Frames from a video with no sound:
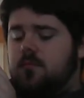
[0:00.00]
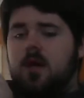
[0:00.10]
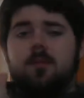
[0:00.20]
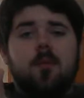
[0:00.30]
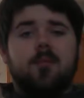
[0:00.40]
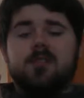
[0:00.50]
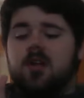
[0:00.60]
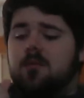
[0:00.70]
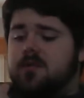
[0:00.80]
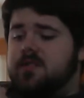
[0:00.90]
I'm almost
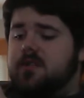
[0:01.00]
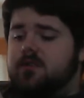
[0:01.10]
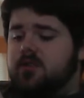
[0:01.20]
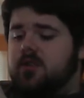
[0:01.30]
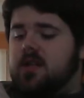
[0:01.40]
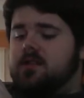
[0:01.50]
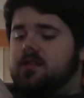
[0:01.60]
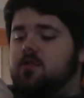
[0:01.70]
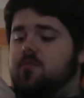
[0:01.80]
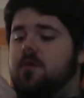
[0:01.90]
100% sure that's
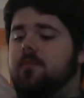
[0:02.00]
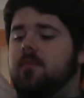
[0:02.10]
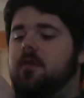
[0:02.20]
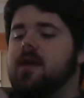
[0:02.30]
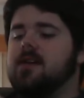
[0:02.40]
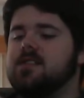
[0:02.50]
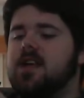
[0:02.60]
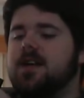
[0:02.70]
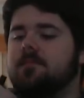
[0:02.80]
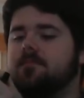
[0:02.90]
aluminum on the
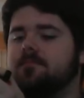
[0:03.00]
outside,